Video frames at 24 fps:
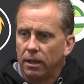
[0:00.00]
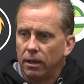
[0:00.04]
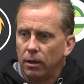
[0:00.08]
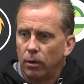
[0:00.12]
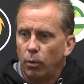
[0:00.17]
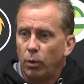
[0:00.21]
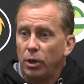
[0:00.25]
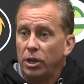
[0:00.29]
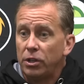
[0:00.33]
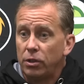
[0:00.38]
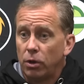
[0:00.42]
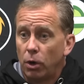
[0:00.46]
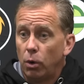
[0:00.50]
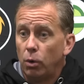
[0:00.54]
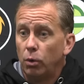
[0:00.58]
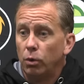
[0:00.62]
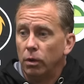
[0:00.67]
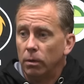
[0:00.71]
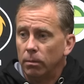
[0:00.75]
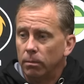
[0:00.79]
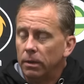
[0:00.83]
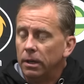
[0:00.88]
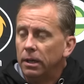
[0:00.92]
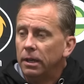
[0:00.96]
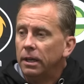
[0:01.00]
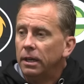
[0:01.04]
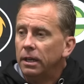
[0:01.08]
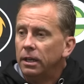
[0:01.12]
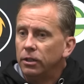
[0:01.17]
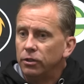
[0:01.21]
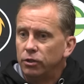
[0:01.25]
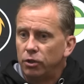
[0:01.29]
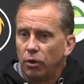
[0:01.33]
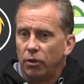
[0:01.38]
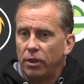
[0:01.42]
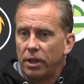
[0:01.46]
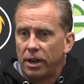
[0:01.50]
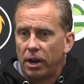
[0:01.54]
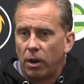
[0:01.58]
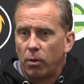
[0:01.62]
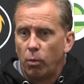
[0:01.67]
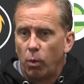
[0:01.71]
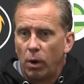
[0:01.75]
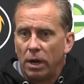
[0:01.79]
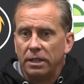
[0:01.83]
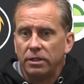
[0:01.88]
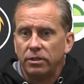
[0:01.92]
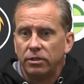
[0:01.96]
We told them so that
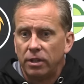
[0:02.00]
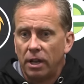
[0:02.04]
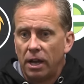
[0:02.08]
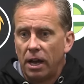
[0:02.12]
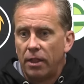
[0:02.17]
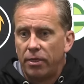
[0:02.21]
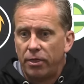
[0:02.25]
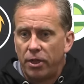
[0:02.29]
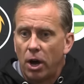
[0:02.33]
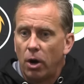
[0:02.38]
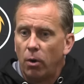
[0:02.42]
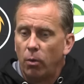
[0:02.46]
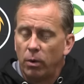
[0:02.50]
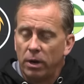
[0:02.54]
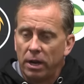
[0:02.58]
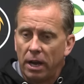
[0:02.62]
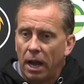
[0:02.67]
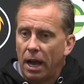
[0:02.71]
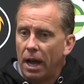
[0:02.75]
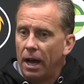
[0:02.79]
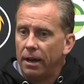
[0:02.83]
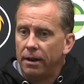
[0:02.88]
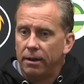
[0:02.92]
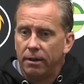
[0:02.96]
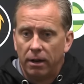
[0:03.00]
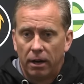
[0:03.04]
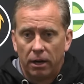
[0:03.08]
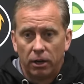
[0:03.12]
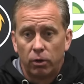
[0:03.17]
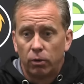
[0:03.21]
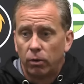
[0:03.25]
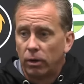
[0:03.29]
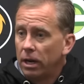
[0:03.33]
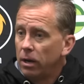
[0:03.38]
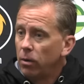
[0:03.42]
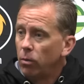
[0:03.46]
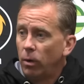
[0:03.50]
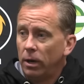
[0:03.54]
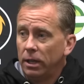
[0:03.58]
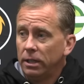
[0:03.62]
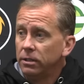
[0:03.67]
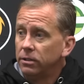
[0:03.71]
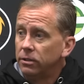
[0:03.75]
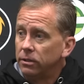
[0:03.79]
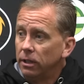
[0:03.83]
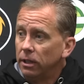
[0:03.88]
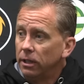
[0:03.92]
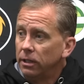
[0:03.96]
on Wednesday I thought we had a great
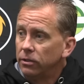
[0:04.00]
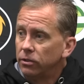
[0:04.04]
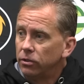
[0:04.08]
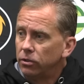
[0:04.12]
Wednesday.